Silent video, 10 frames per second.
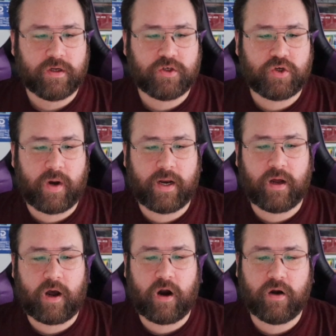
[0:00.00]

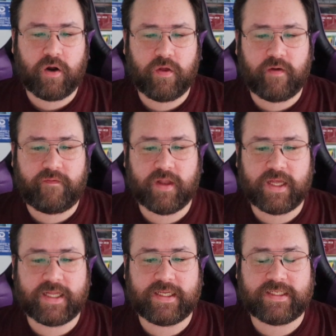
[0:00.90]
Joanna Arno, The
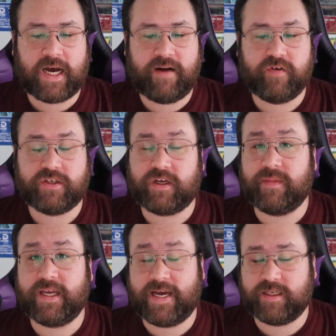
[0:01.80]
Feeling That the Time for
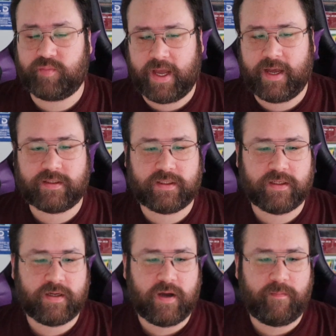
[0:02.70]
Something Has Passed,
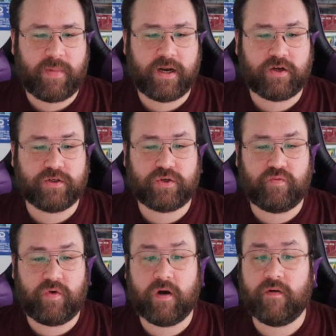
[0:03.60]
Monica
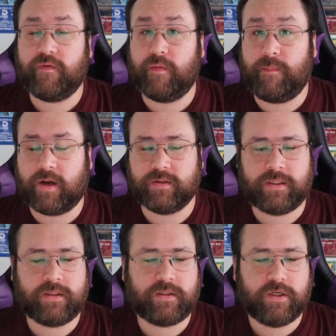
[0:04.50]
Sorrell for
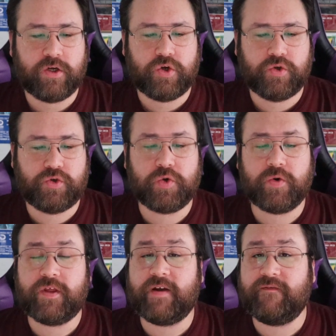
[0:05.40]
Mountains.
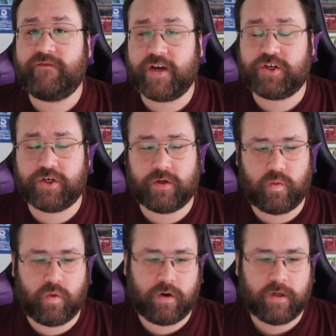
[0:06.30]
Truer Than Fiction
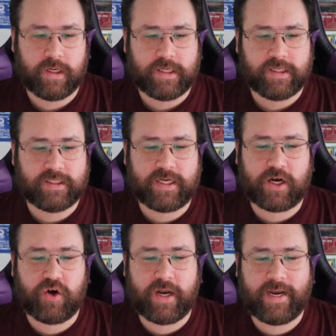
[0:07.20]
Award,
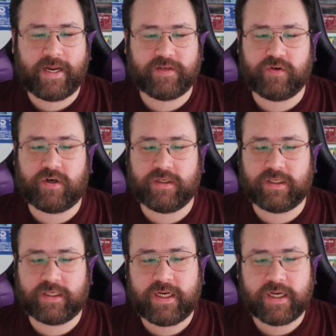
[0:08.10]
Seth Hernandez for
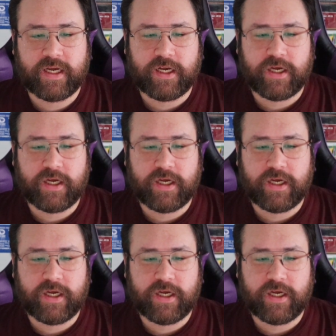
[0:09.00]
Unseen,